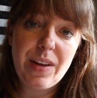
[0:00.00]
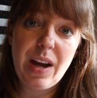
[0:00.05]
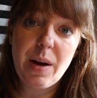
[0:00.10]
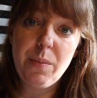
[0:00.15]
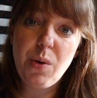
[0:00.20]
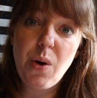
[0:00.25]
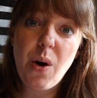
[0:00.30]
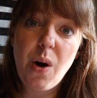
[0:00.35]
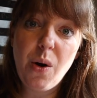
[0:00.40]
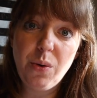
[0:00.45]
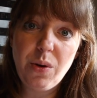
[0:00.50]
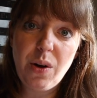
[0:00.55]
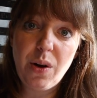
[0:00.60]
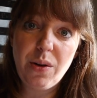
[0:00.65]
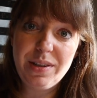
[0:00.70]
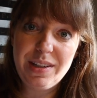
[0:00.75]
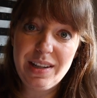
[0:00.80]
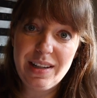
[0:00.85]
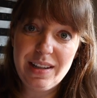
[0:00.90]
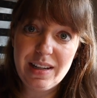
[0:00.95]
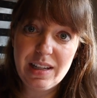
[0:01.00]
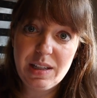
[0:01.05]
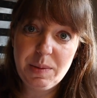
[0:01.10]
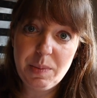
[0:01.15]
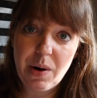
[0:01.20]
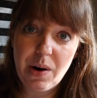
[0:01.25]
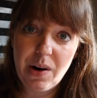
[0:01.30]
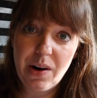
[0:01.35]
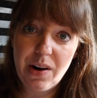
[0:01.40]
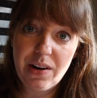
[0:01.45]
I'm going to hold on to this
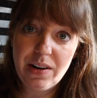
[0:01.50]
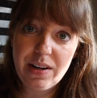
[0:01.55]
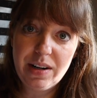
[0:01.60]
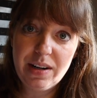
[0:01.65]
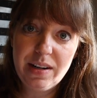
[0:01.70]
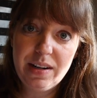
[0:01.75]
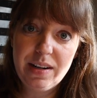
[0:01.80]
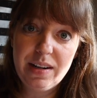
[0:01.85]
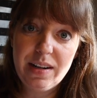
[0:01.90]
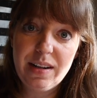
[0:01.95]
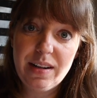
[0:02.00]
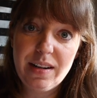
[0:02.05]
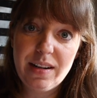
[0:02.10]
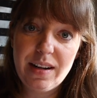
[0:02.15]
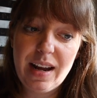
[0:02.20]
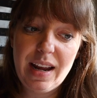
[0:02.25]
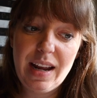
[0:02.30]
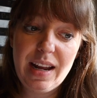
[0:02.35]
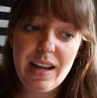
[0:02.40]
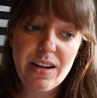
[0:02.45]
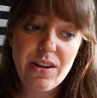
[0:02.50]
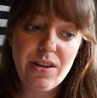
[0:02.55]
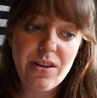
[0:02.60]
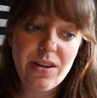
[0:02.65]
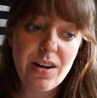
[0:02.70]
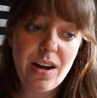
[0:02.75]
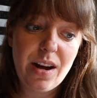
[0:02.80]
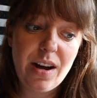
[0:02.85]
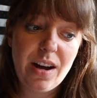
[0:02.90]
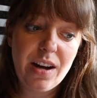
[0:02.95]
part
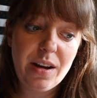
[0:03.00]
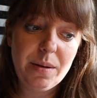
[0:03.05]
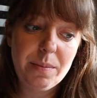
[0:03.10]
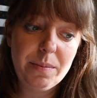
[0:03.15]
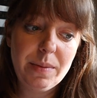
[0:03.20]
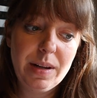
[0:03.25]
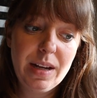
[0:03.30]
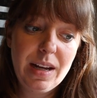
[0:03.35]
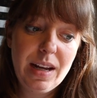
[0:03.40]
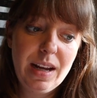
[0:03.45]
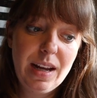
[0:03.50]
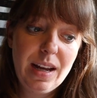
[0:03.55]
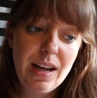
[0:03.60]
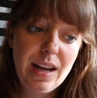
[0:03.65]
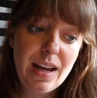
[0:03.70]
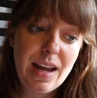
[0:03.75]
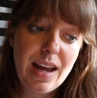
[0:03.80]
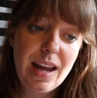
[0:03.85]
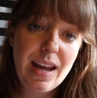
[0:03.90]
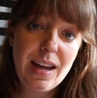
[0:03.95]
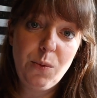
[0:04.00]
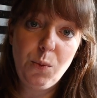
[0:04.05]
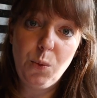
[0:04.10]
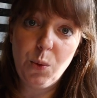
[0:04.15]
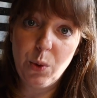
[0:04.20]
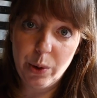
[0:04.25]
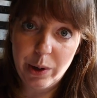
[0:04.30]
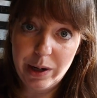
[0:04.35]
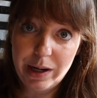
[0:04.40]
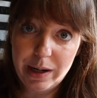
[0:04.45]
and, um,
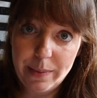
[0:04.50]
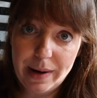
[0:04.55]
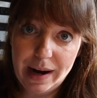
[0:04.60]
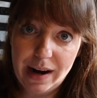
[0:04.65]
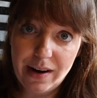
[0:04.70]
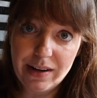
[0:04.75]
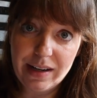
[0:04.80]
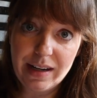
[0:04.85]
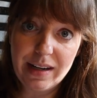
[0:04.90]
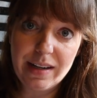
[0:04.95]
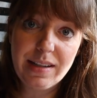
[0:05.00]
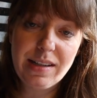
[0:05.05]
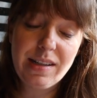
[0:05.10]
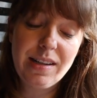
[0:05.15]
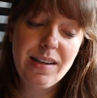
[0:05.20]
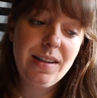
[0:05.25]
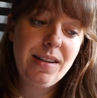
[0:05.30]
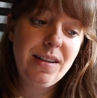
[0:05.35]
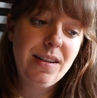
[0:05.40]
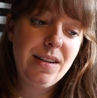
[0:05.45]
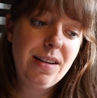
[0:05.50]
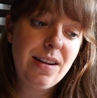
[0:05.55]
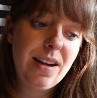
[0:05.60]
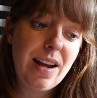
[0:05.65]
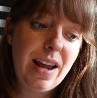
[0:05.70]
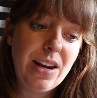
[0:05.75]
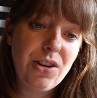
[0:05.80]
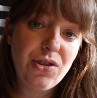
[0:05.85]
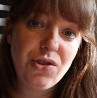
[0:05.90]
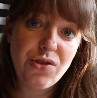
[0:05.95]
and worry about it
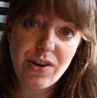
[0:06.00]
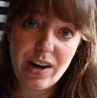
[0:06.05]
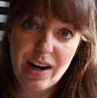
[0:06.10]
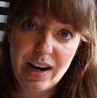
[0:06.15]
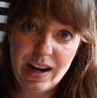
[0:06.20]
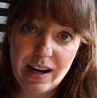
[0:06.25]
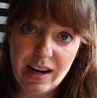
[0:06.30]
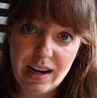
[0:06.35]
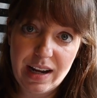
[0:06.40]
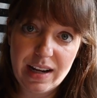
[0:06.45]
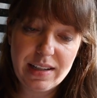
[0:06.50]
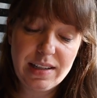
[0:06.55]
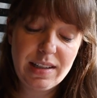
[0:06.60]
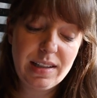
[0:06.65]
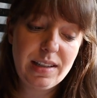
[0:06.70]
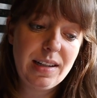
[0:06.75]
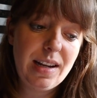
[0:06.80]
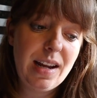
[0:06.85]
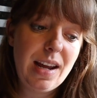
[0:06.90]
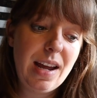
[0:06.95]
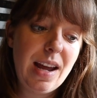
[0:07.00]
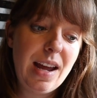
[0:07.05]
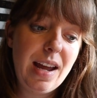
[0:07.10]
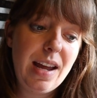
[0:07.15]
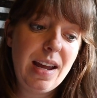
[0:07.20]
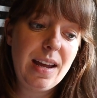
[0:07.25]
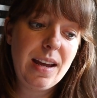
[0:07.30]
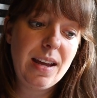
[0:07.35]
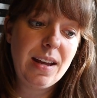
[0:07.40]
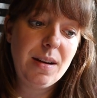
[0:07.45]
and dread it
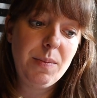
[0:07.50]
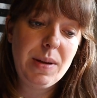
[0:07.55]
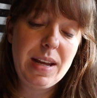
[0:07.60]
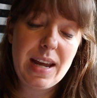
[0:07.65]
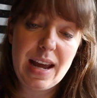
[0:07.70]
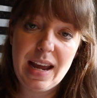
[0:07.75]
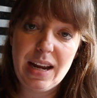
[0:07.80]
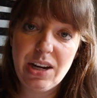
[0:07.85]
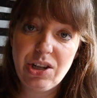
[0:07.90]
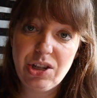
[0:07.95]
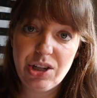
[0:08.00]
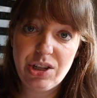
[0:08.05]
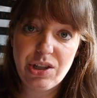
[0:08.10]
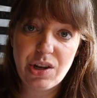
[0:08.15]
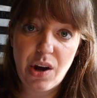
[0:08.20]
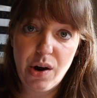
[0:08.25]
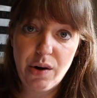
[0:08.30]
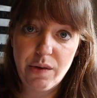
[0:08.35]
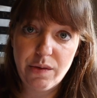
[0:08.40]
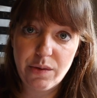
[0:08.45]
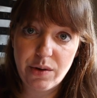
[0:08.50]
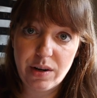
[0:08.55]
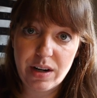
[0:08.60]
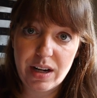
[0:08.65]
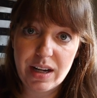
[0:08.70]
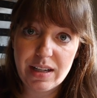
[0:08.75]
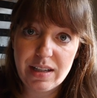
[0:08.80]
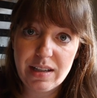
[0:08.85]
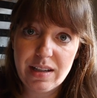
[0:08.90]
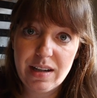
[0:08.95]
and be anxious over
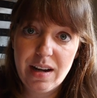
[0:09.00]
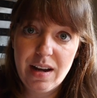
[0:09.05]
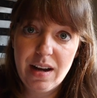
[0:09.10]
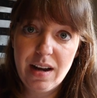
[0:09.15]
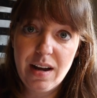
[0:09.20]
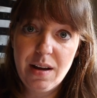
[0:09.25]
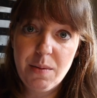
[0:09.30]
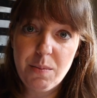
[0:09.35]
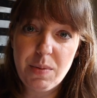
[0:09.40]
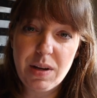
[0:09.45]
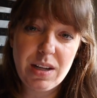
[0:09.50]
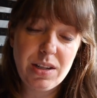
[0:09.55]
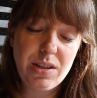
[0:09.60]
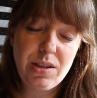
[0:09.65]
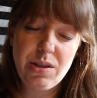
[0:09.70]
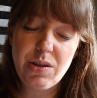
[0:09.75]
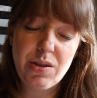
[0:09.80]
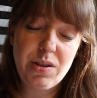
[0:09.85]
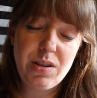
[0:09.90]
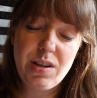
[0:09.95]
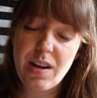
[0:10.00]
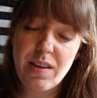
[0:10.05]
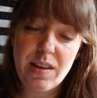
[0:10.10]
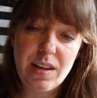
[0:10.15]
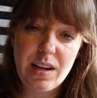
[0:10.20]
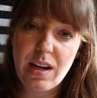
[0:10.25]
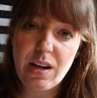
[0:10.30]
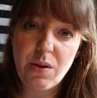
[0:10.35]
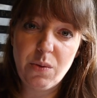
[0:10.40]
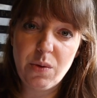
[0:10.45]
it because there's
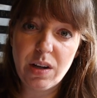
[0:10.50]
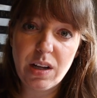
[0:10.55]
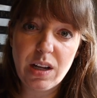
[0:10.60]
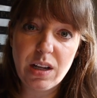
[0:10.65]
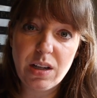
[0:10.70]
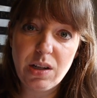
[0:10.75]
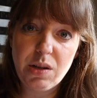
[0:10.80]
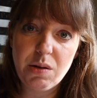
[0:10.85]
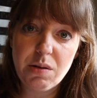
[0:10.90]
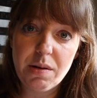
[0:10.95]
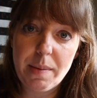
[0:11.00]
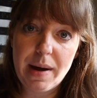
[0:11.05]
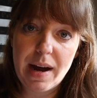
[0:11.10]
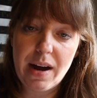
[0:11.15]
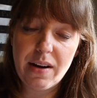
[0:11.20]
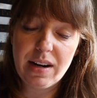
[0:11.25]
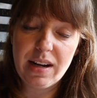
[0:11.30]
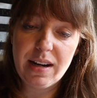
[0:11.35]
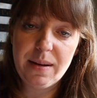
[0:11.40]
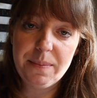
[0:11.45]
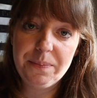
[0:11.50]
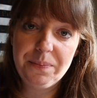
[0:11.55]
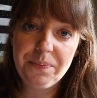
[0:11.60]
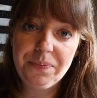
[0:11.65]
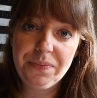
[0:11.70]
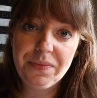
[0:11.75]
nothing anyone can do about it.